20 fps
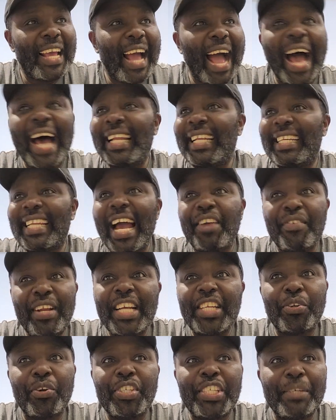and their
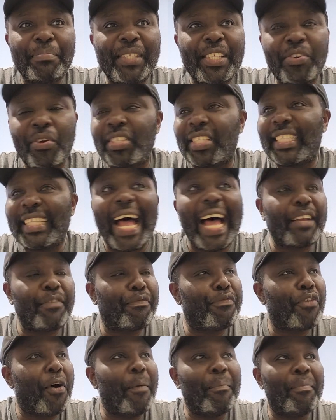relationship did not start
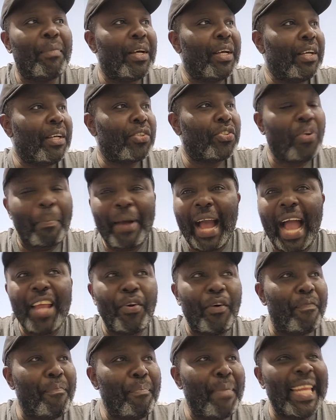from some kind
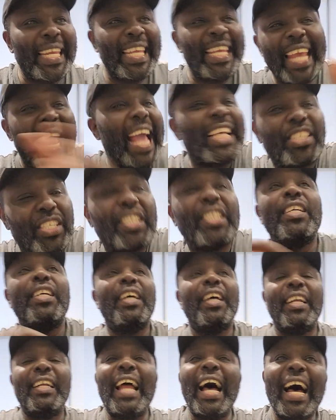of many years
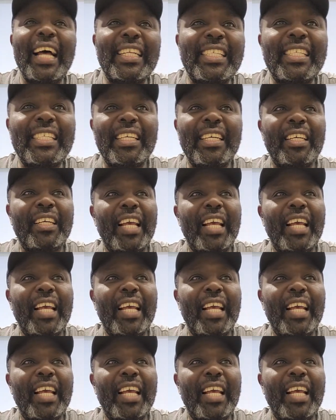that